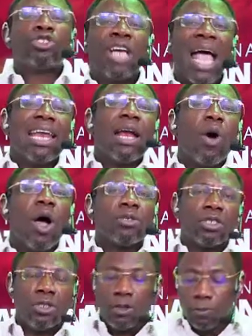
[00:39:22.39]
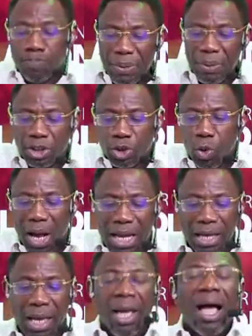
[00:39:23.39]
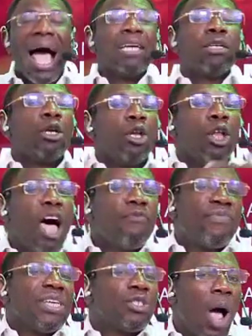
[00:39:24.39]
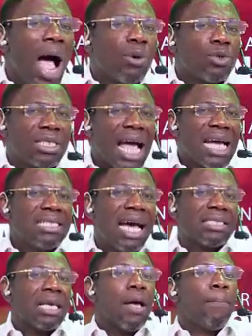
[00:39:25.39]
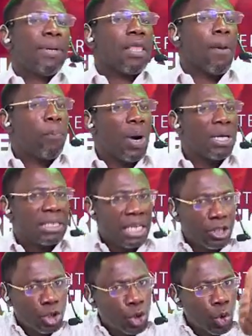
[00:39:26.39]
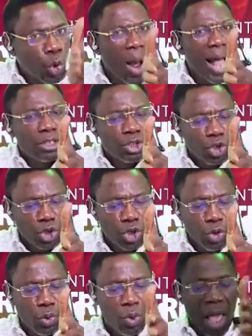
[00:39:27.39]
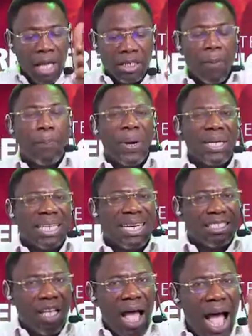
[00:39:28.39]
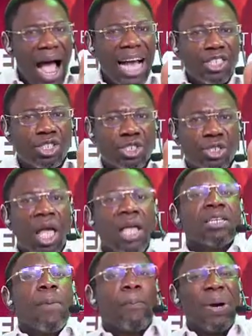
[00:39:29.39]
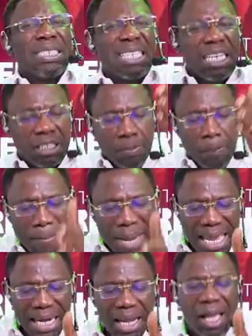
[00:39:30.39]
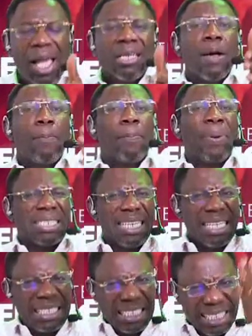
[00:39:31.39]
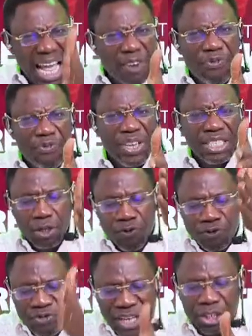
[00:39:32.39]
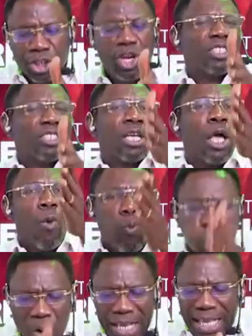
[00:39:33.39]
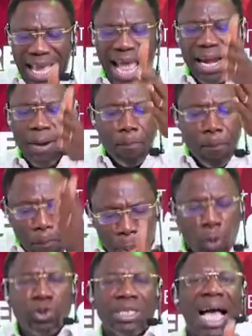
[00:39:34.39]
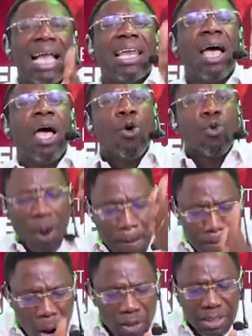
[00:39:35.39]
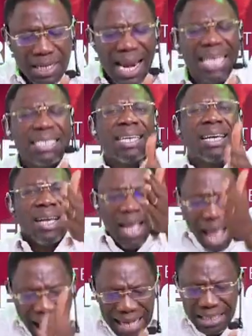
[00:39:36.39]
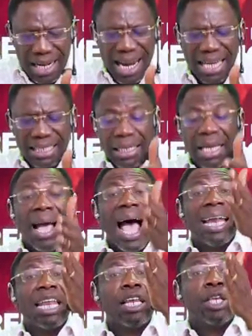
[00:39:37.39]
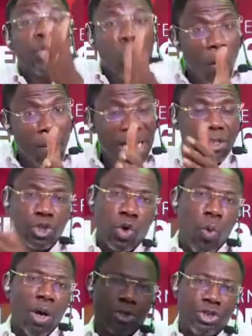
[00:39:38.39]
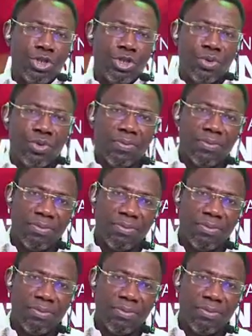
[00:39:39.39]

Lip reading: generous, spiritual, and loving to outsiders, but the person is cruel to you, the person is harsh, the person is mean, the person is selfish, vicious, wicked, brutal, remorseless, heartless, and inhuman towards you.